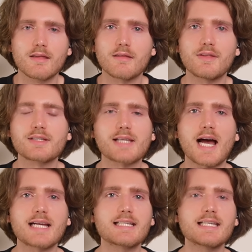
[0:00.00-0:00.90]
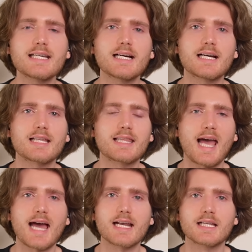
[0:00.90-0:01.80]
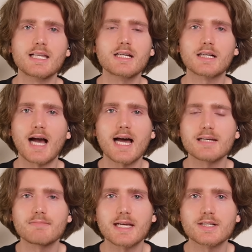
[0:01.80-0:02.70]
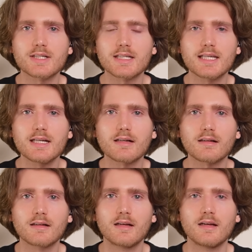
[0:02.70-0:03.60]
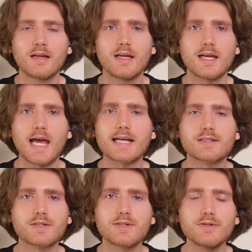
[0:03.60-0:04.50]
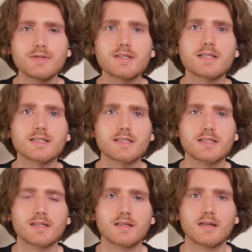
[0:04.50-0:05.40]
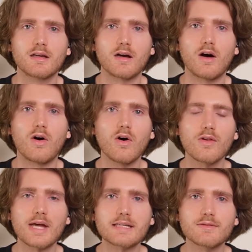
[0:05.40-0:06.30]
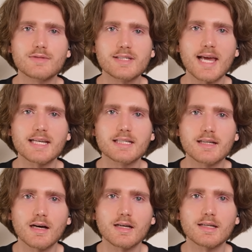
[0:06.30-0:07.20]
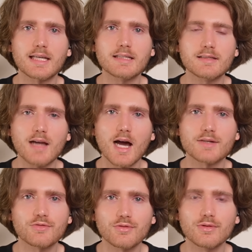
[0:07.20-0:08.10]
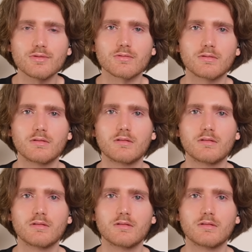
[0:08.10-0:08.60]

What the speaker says: This idea that a little condemnation here excuses all that you've said and done is not true.